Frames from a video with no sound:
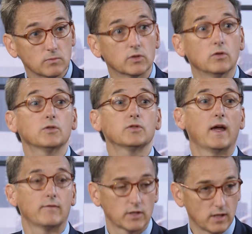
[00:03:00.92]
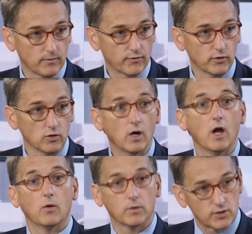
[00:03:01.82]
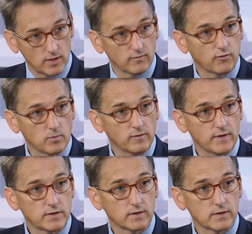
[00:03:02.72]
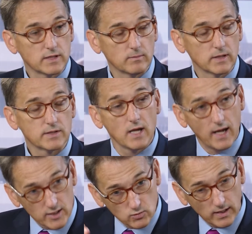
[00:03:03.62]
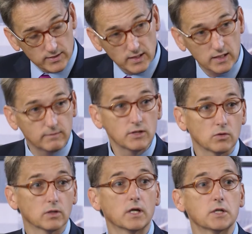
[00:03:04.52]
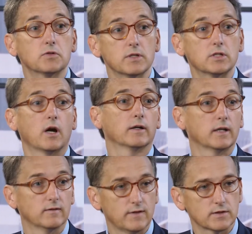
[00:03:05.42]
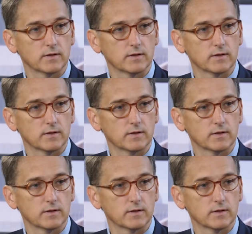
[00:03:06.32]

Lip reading: would also have to come through with some form of fiscal stimulus, as well as individual countries targeting a fiscal